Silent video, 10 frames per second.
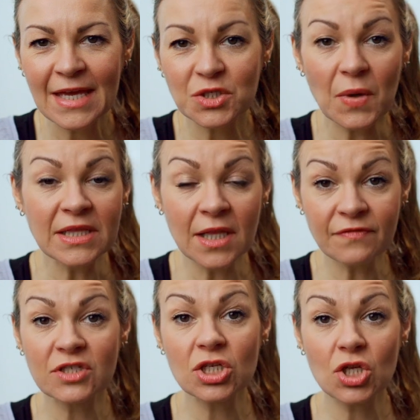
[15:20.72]
So I'd
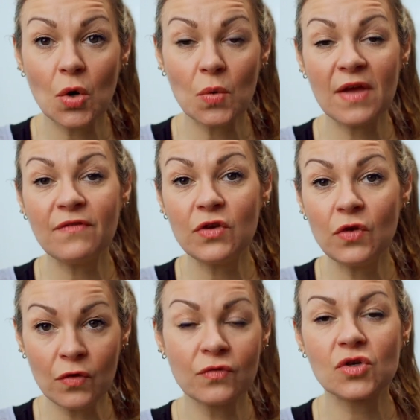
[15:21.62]
love to know if
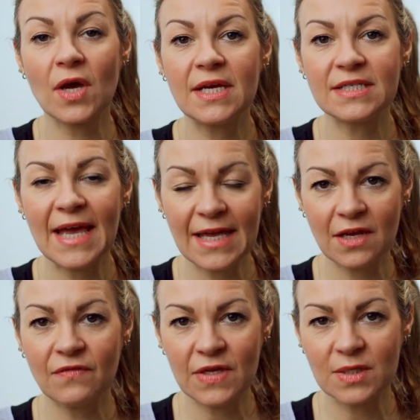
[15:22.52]
you've tried
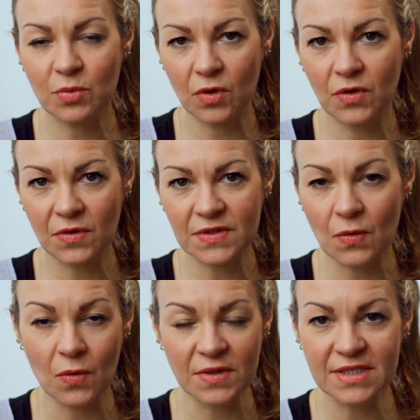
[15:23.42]
any of these products
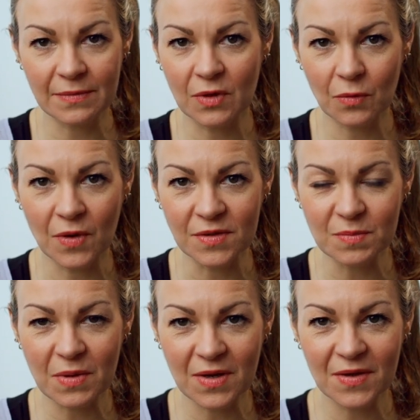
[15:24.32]
or similar ones,
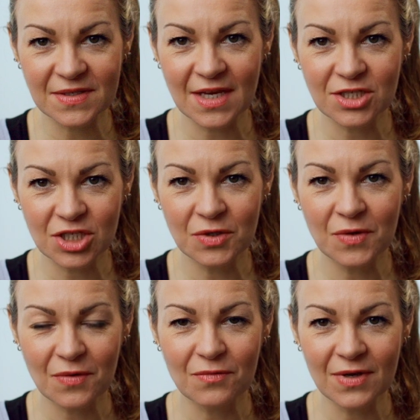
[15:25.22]
because I do
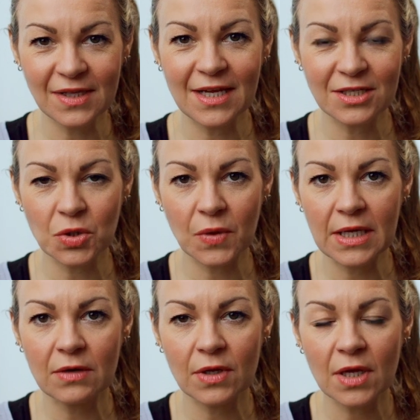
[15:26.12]
really enjoy
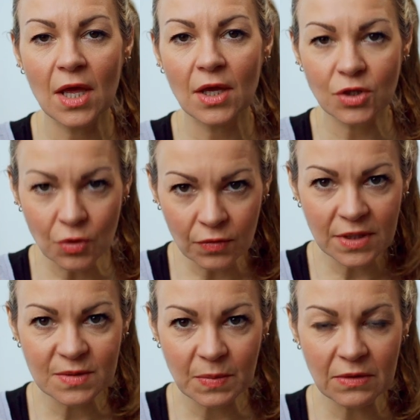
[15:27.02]
hearing your
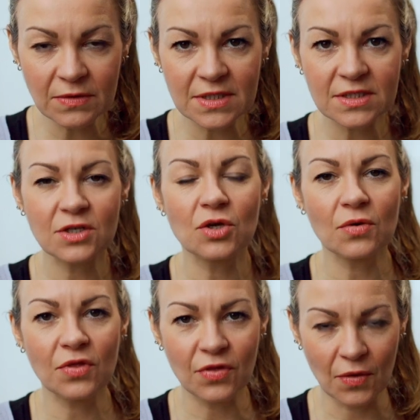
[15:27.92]
experiences and your
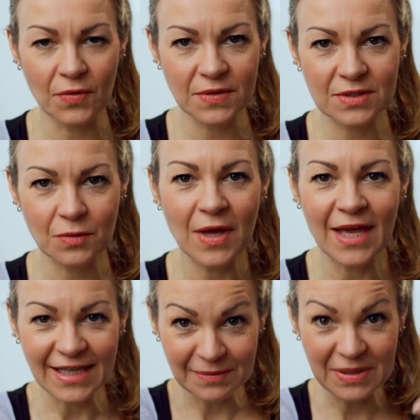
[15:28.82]
thoughts. So
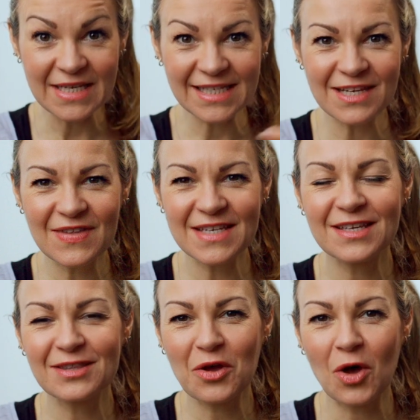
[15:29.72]
please leave these
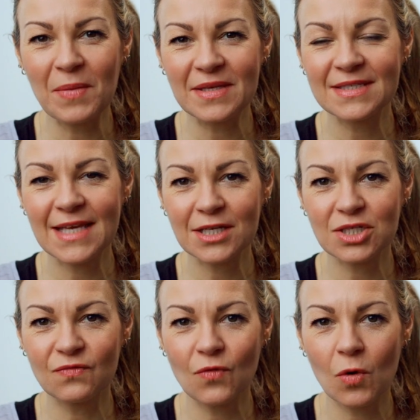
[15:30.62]
in the comments
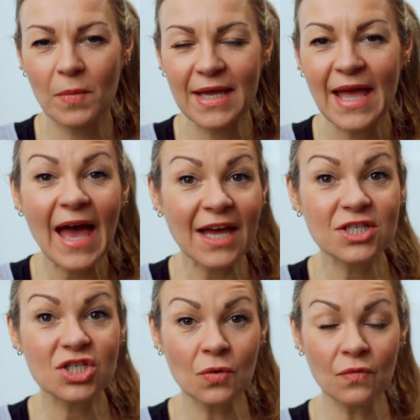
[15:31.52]
section for me.
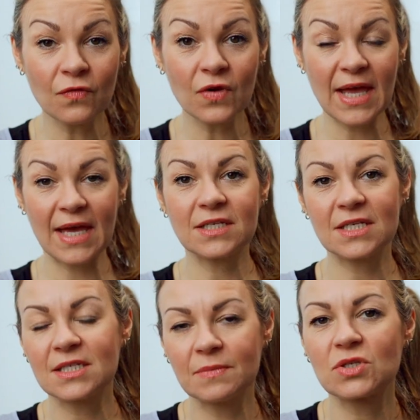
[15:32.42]
And don't forget to
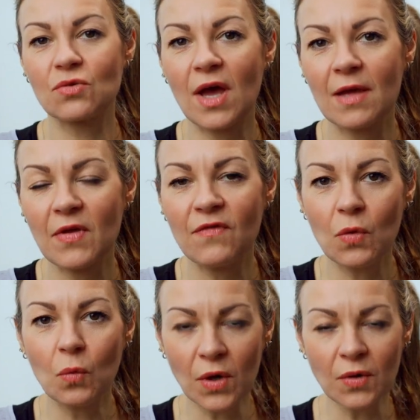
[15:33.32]
subscribe if
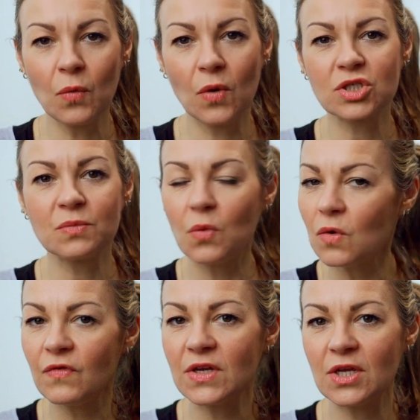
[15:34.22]
you want to watch
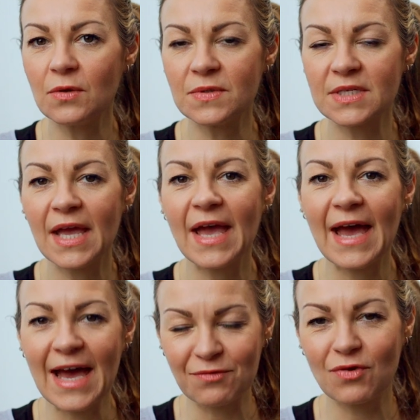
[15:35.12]
more videos
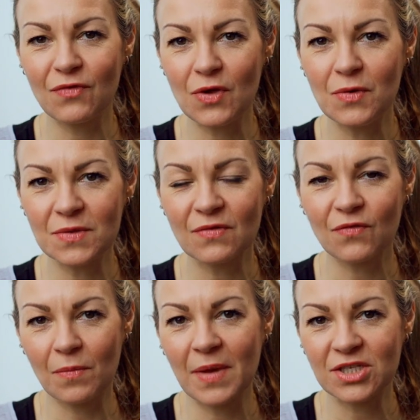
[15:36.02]
and reviews
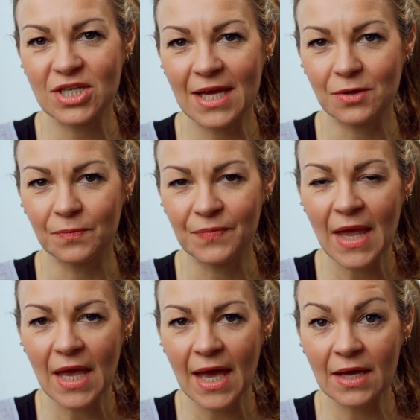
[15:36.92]
from my channel.
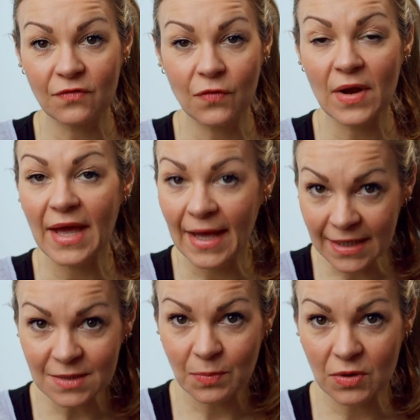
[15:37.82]
And for
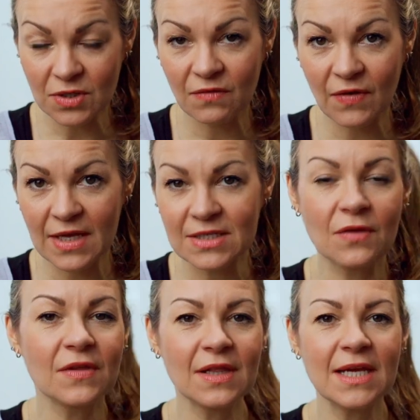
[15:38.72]
expert advice
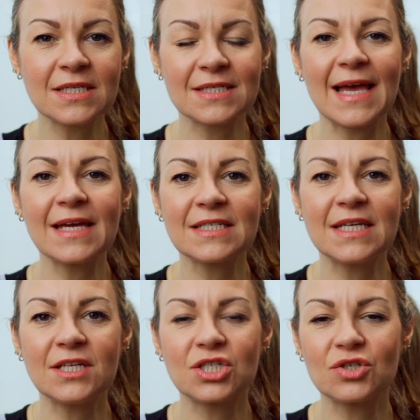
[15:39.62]
on the latest
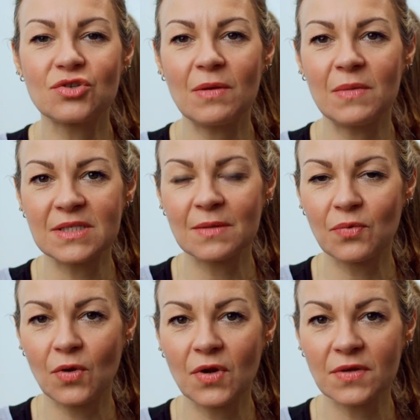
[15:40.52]
anti-aging treatments and
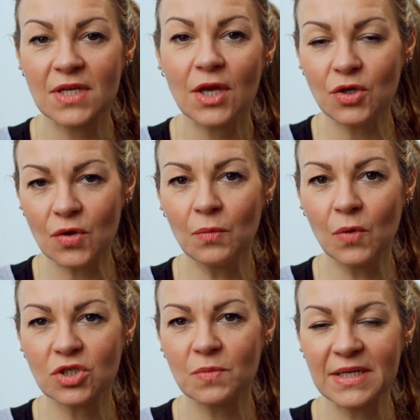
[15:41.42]
products, you can
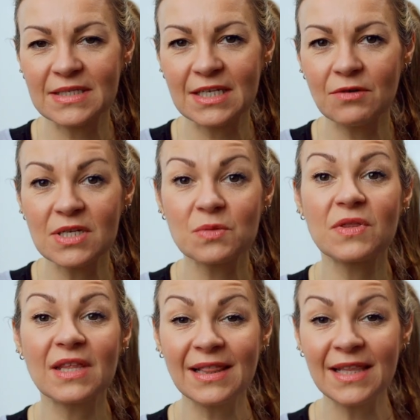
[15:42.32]
watch my series
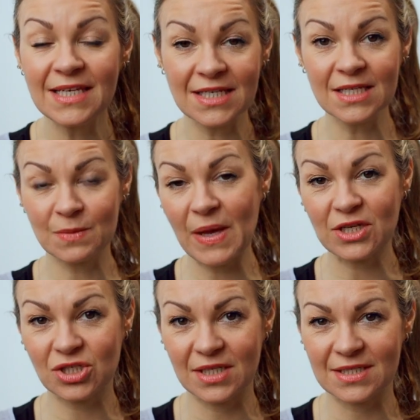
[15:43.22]
with leading
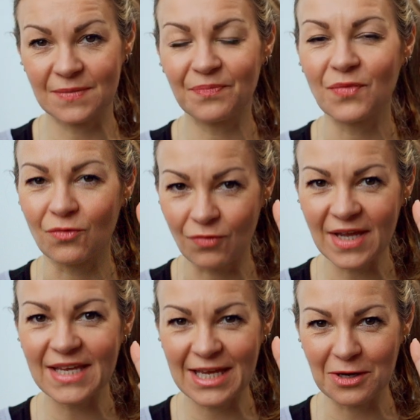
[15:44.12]
specialists
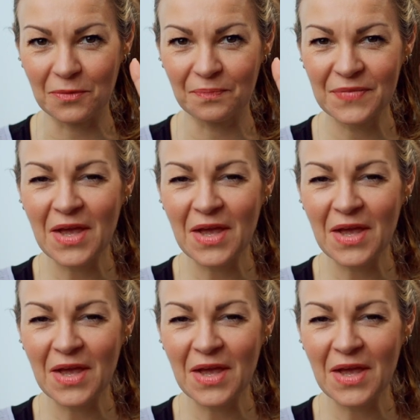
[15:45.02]
right here.